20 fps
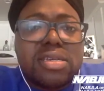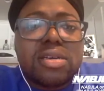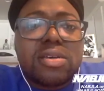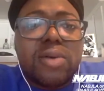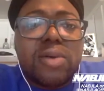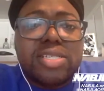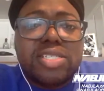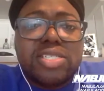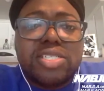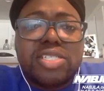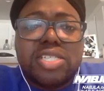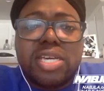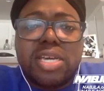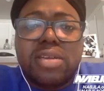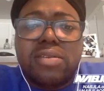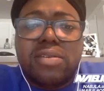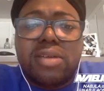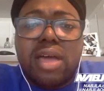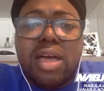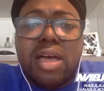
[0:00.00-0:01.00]

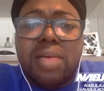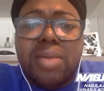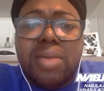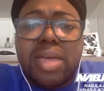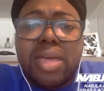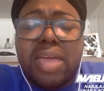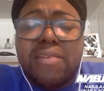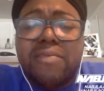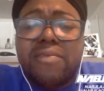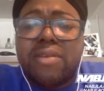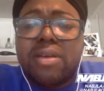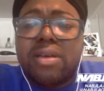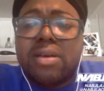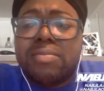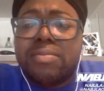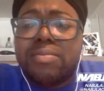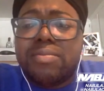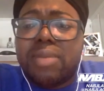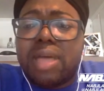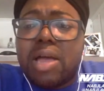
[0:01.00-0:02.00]
question, again,
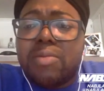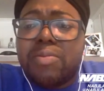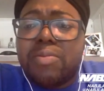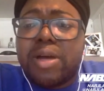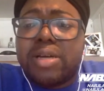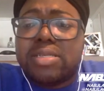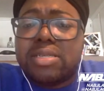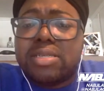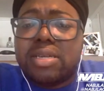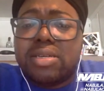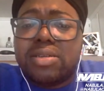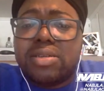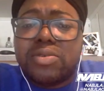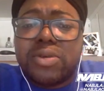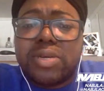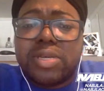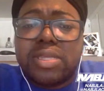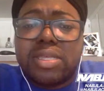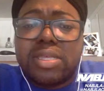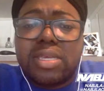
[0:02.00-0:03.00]
from our president,
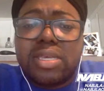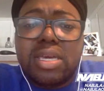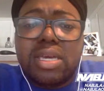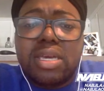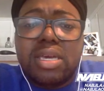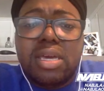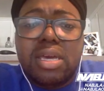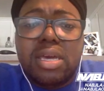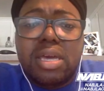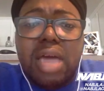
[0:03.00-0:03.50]
Dorothy.